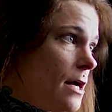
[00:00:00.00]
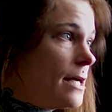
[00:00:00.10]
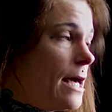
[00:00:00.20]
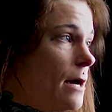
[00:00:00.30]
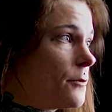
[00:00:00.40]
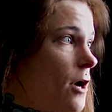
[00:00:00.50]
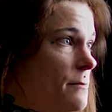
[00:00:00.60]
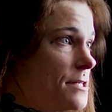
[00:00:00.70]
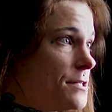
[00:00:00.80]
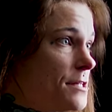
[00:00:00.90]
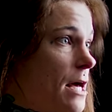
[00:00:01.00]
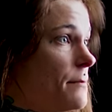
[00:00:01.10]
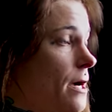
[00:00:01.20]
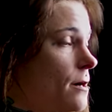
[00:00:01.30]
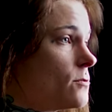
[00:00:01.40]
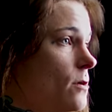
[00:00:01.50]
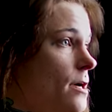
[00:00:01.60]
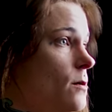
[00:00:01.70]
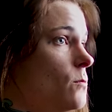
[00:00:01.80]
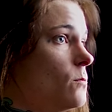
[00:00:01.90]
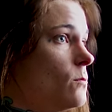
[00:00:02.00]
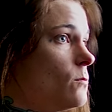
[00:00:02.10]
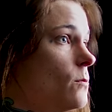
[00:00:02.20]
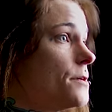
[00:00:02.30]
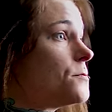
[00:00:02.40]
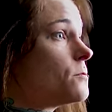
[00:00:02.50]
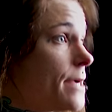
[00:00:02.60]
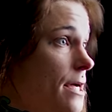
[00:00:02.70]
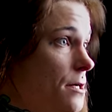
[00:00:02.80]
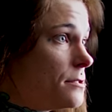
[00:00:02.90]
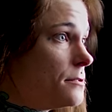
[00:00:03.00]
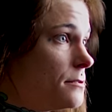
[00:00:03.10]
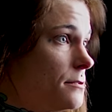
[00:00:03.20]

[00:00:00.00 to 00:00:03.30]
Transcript: I can't promise that that paranoia was real.